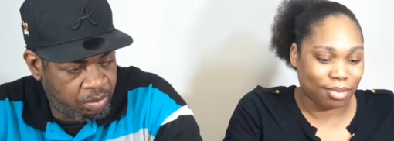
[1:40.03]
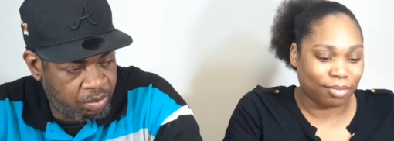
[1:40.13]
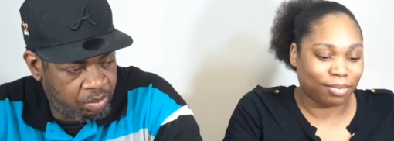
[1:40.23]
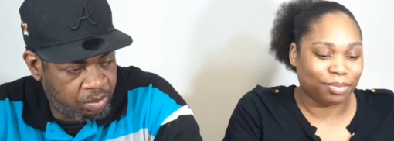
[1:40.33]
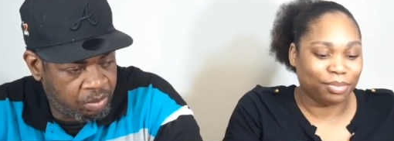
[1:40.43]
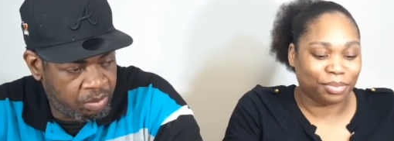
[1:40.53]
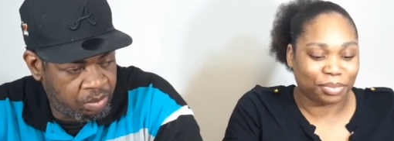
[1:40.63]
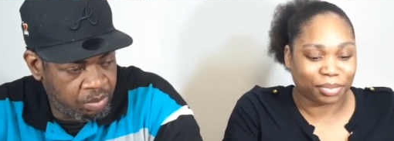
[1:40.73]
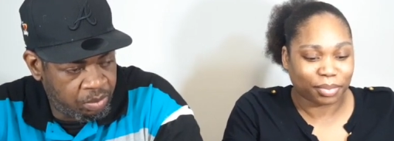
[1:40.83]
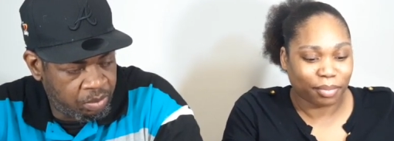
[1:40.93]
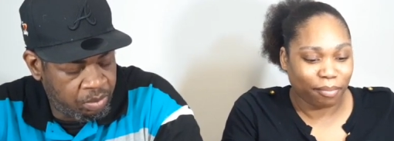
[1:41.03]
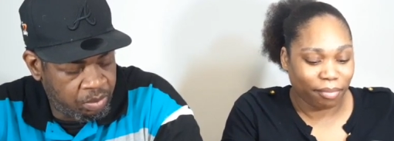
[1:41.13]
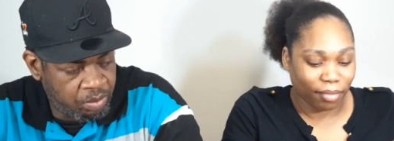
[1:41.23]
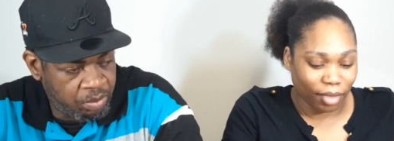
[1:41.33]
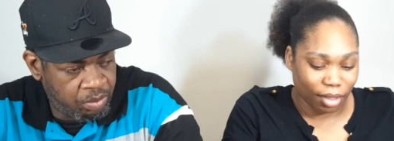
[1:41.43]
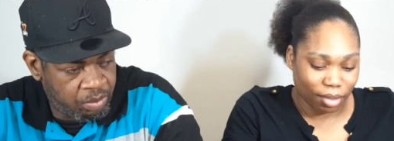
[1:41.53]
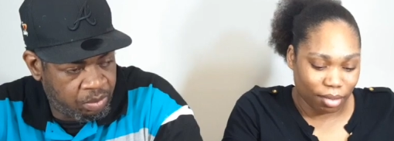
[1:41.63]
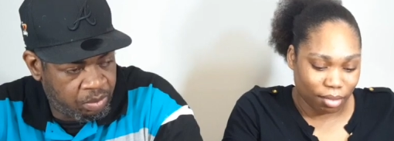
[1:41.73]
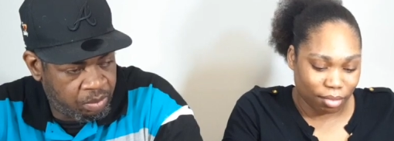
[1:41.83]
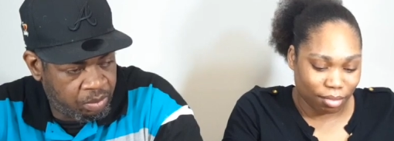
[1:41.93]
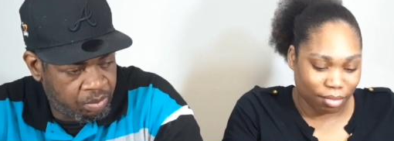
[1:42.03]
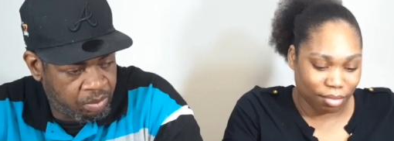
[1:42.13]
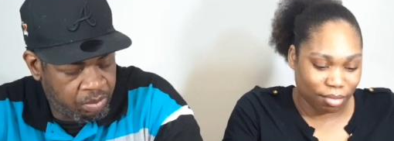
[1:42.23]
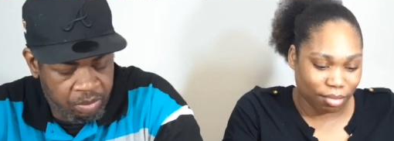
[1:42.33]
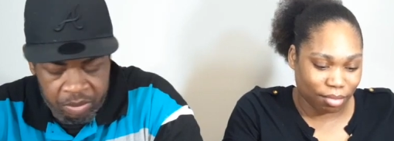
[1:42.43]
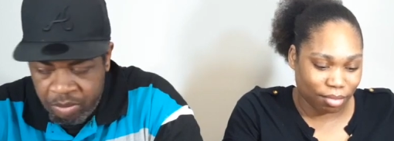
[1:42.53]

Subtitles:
(no one is talking)